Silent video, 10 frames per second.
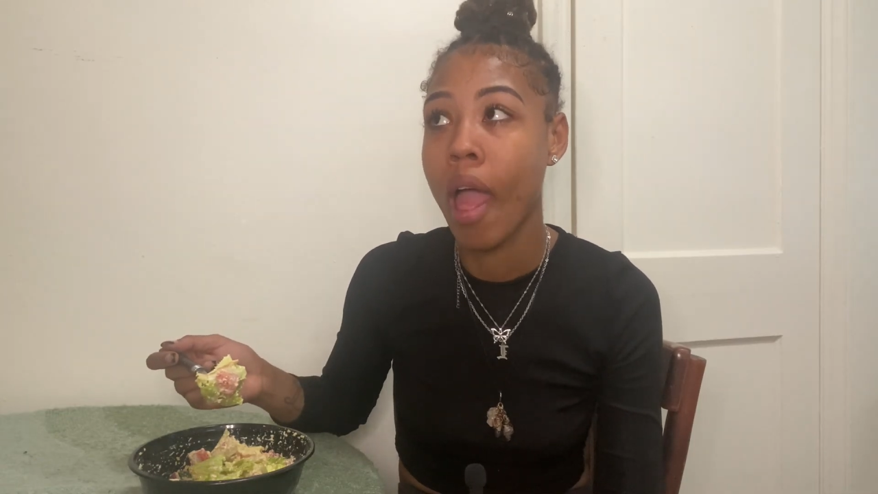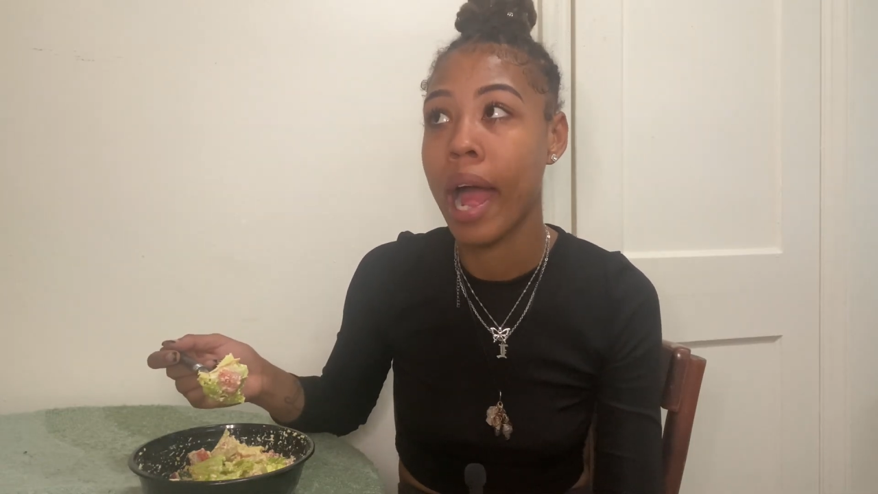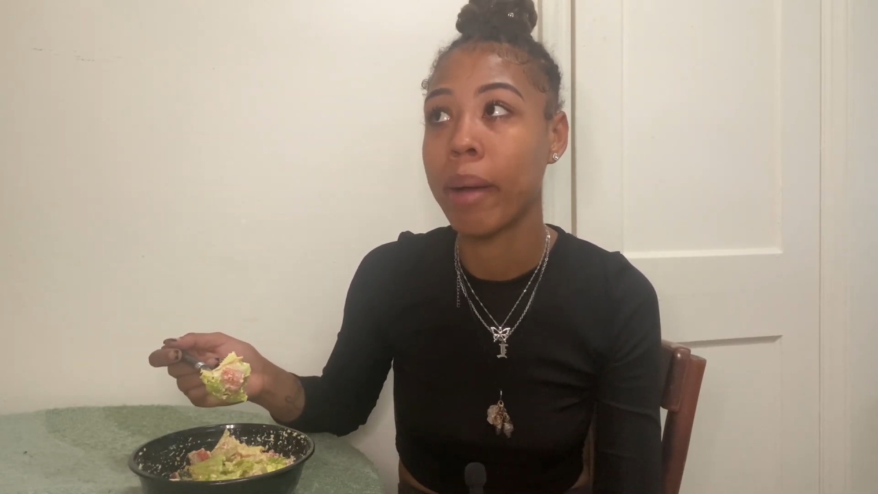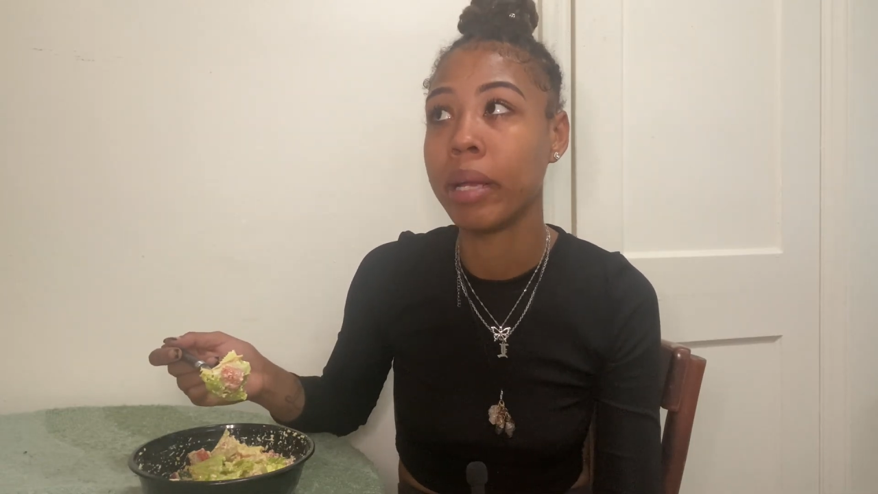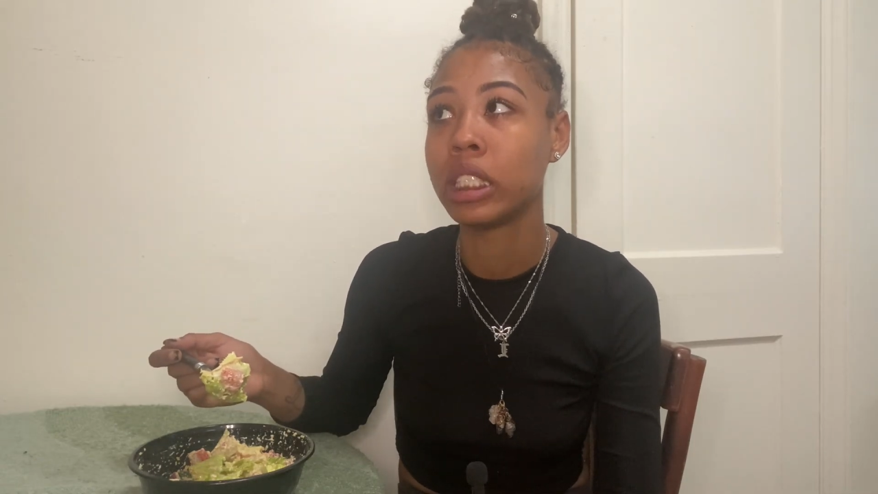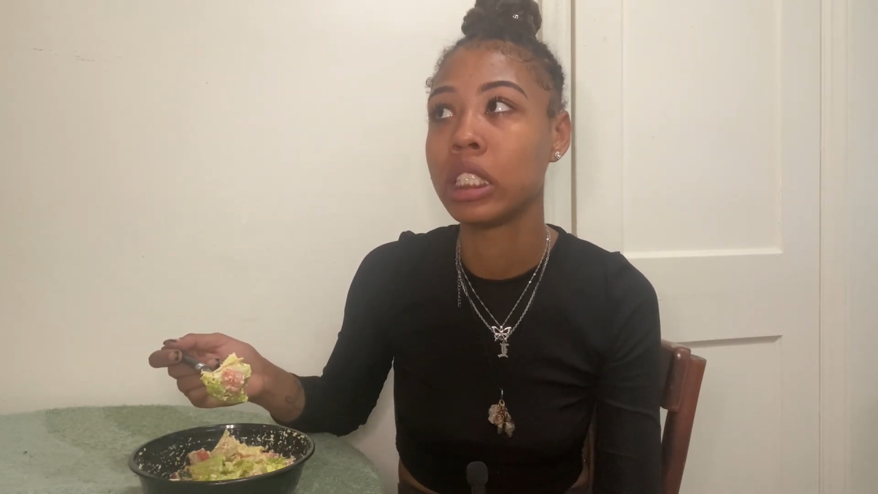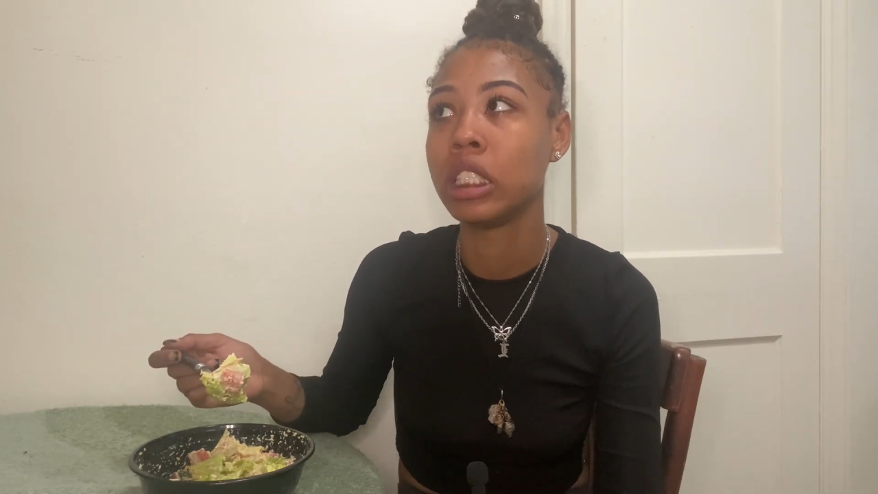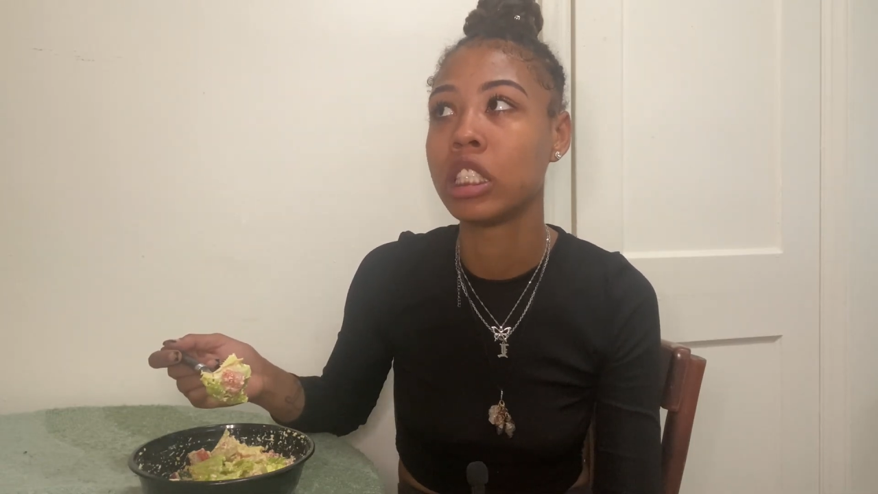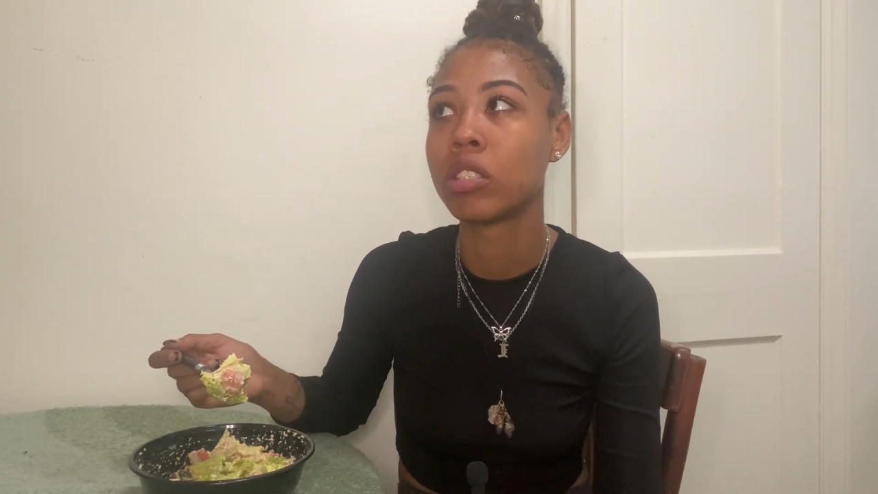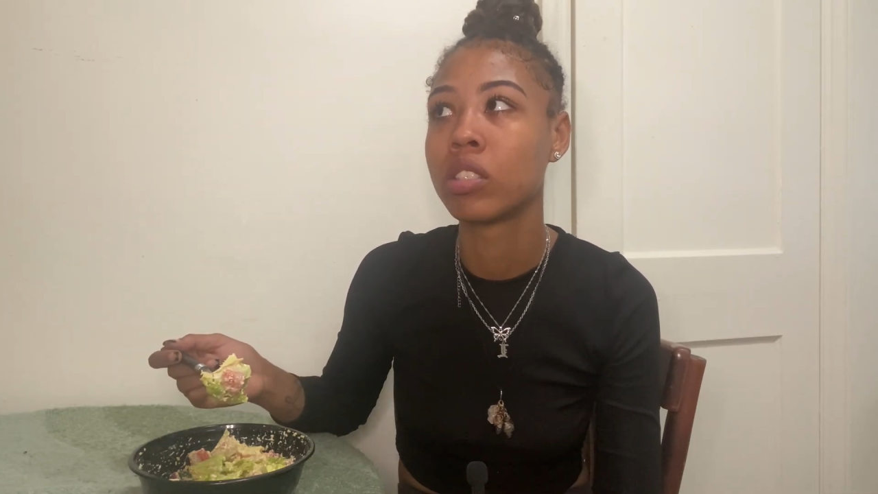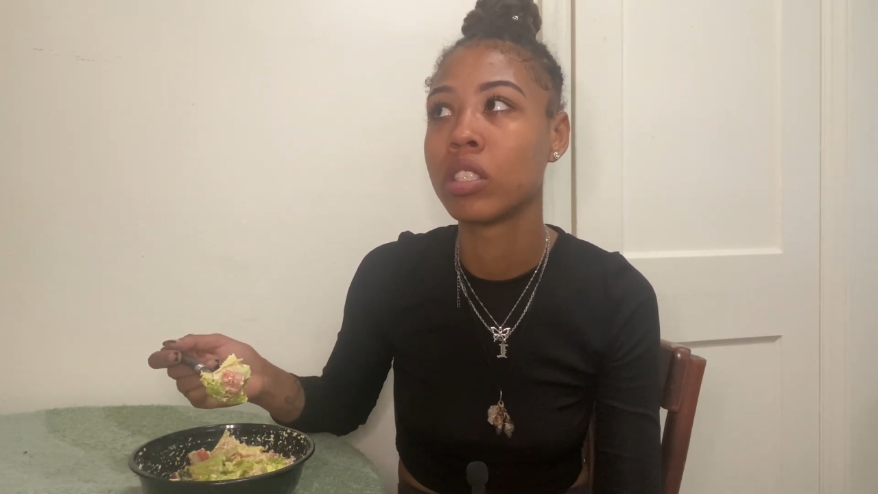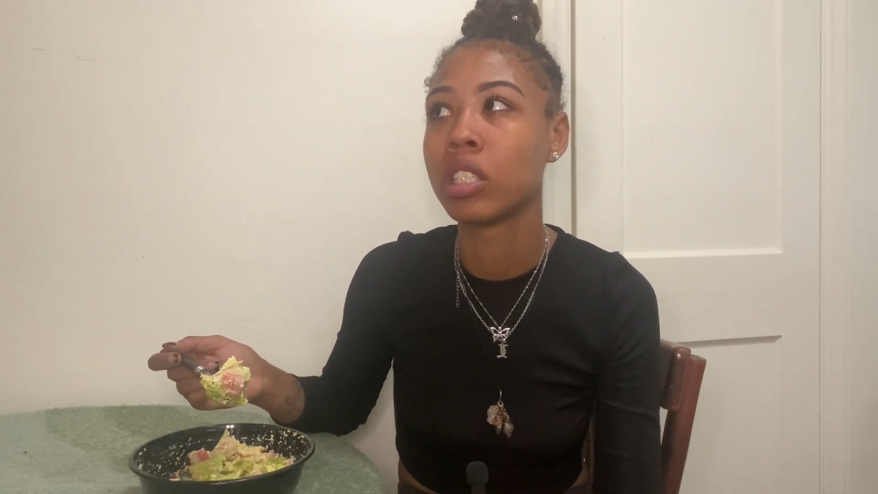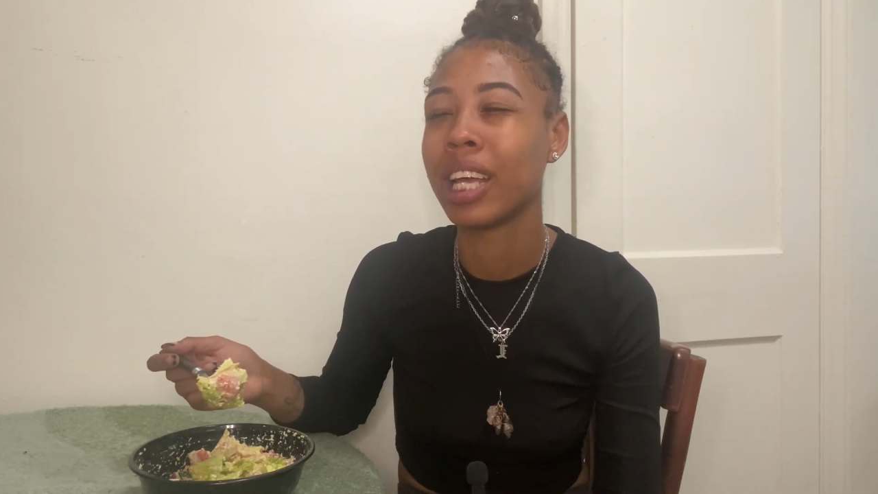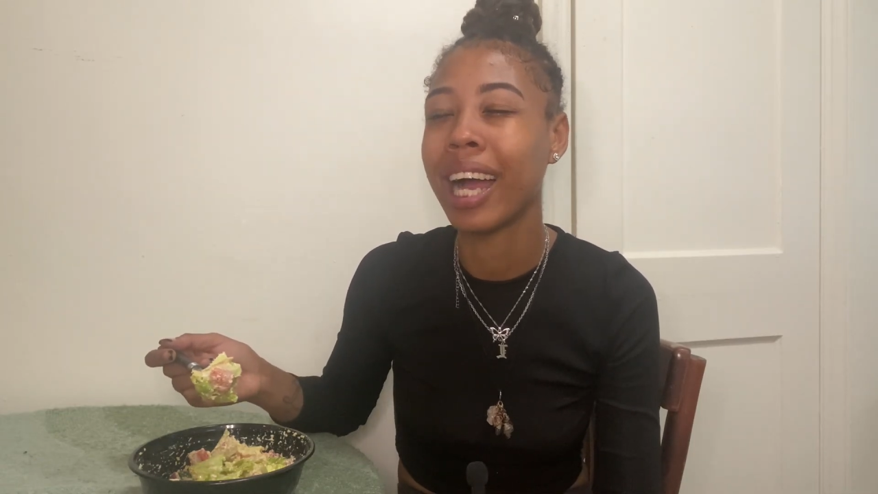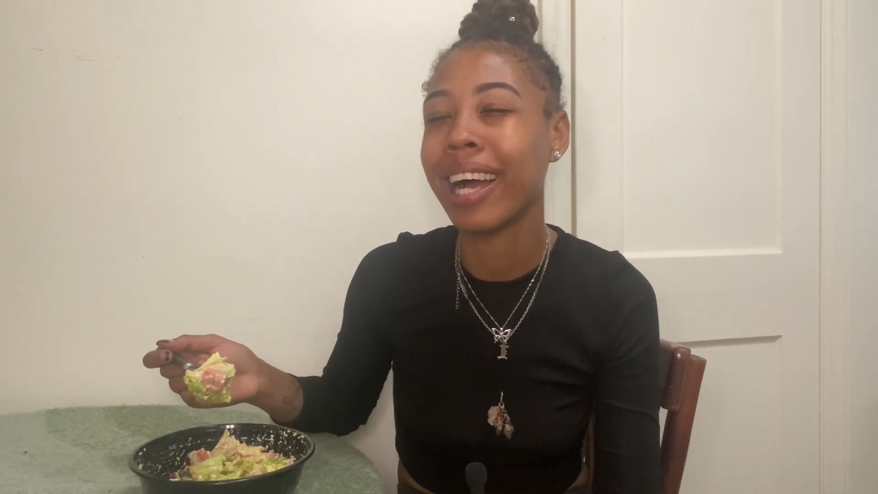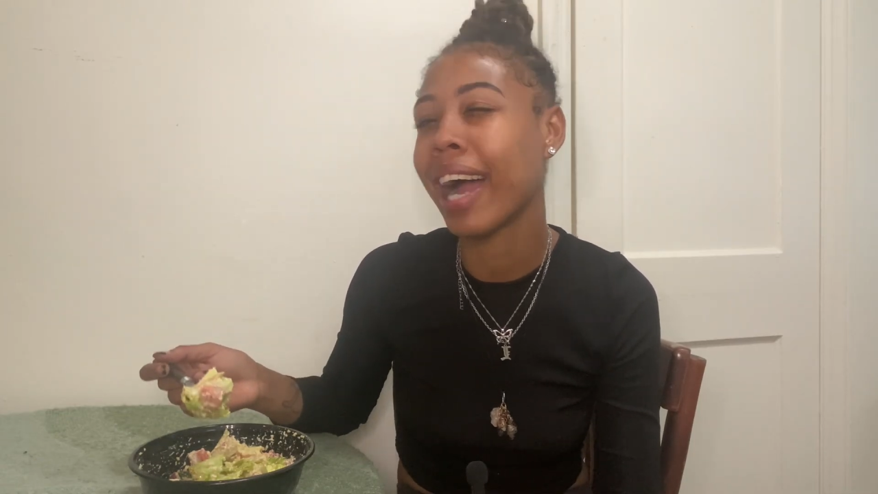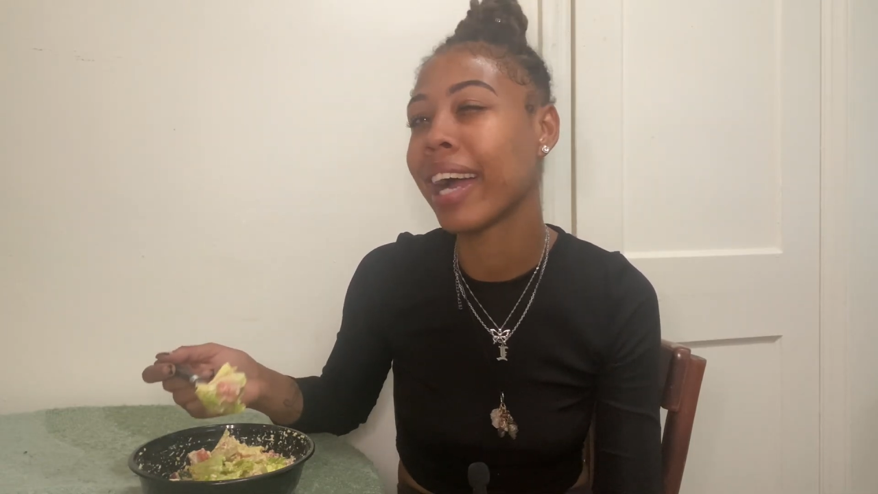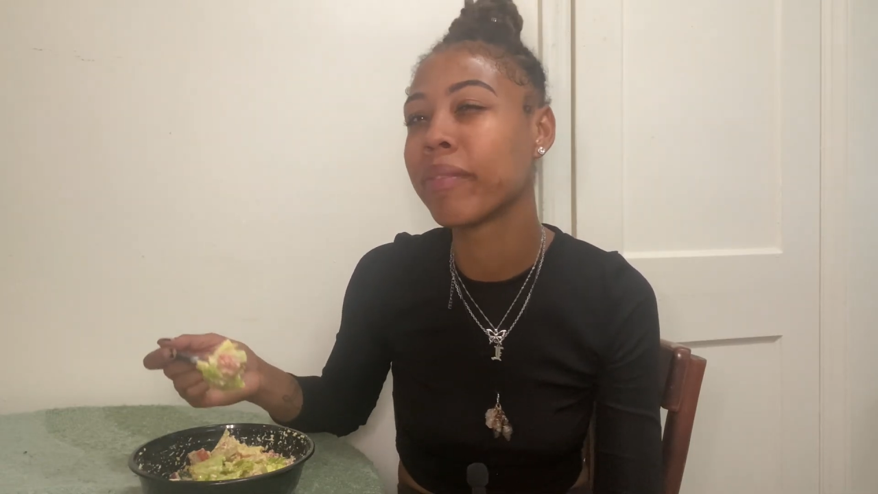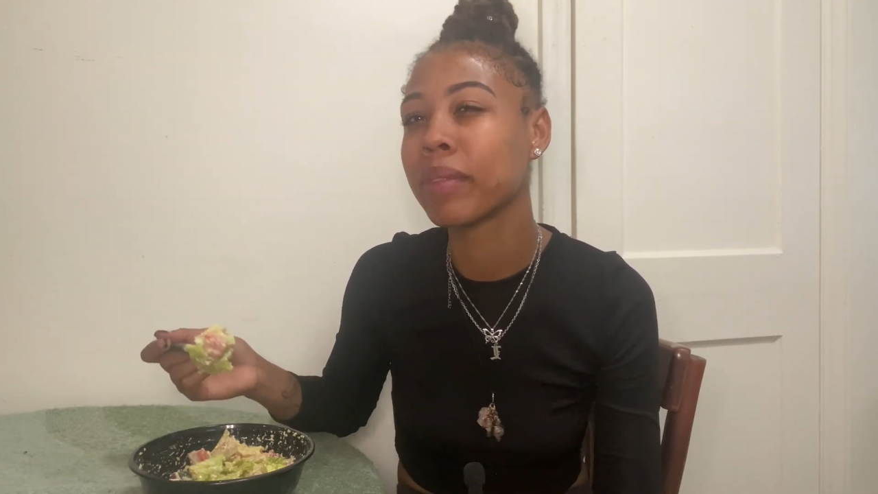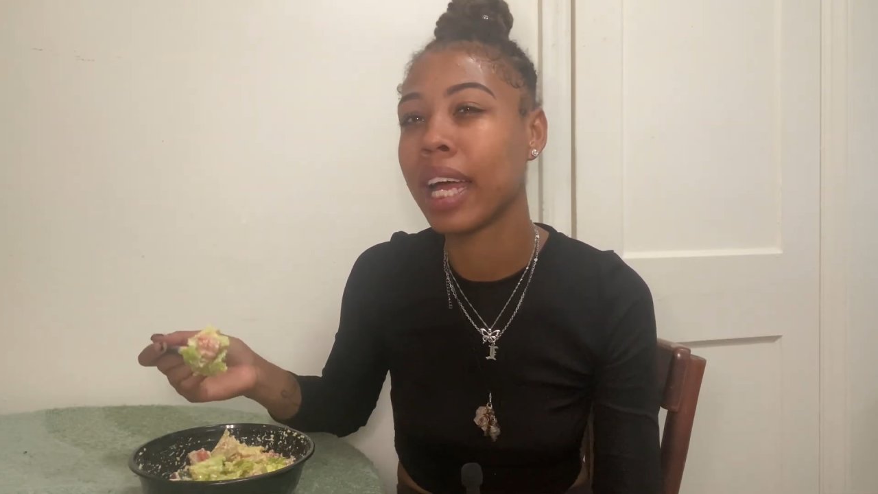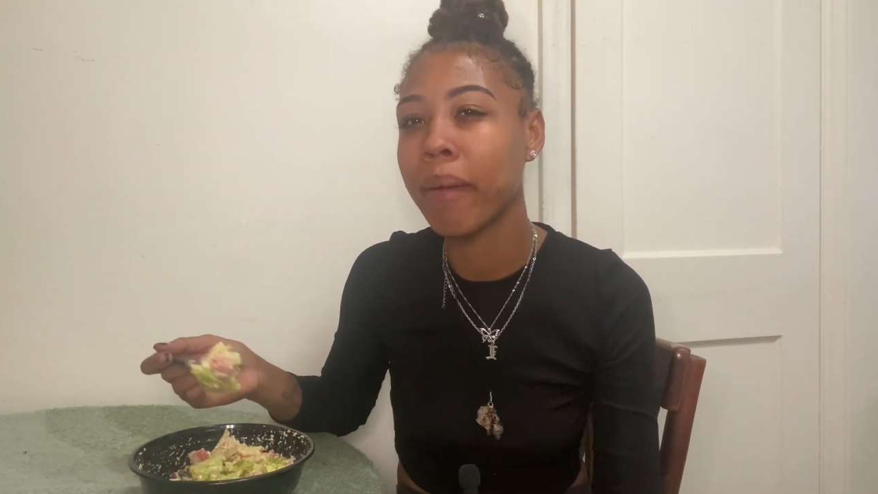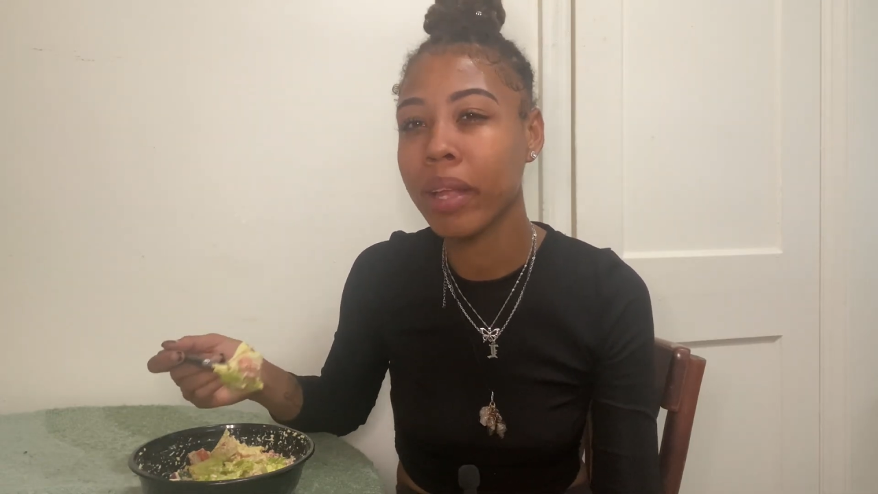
I basically just I'm